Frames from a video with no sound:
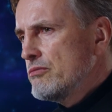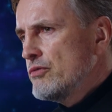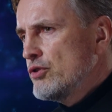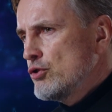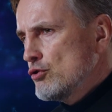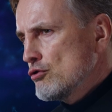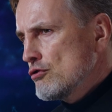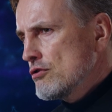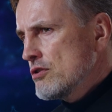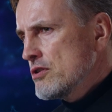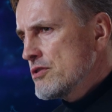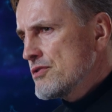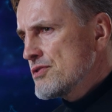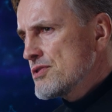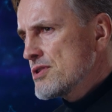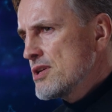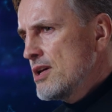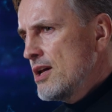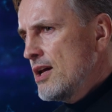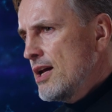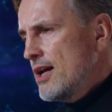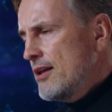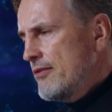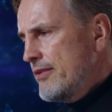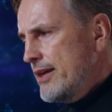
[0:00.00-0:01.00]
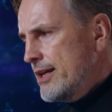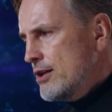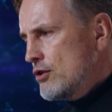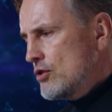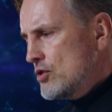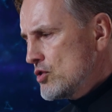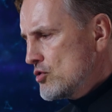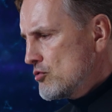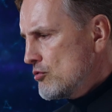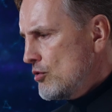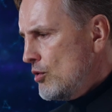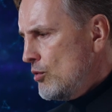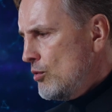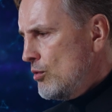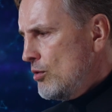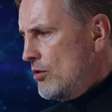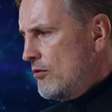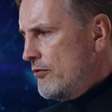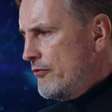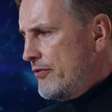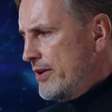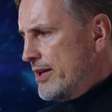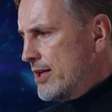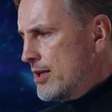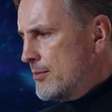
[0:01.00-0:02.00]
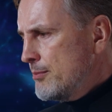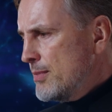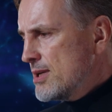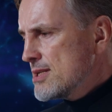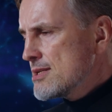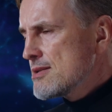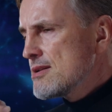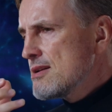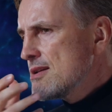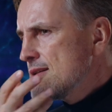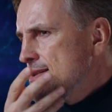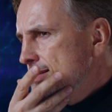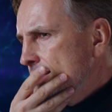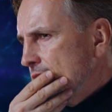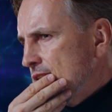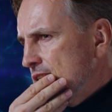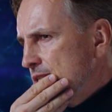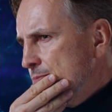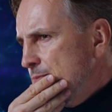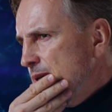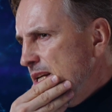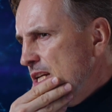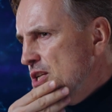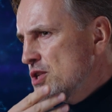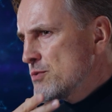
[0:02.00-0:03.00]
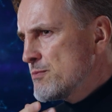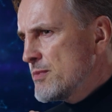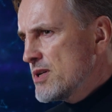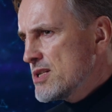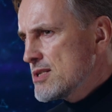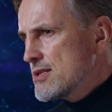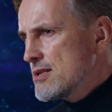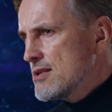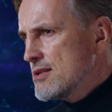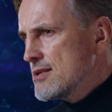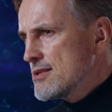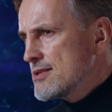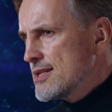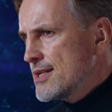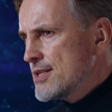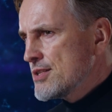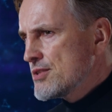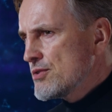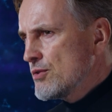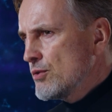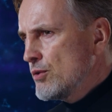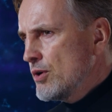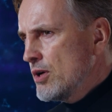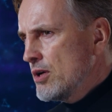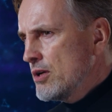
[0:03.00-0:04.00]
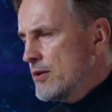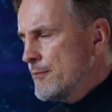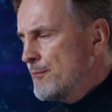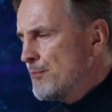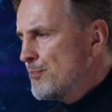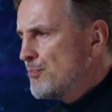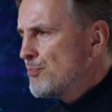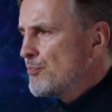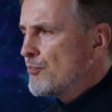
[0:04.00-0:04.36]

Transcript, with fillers: neurons, and they control finger muscles and speech muscles and so on.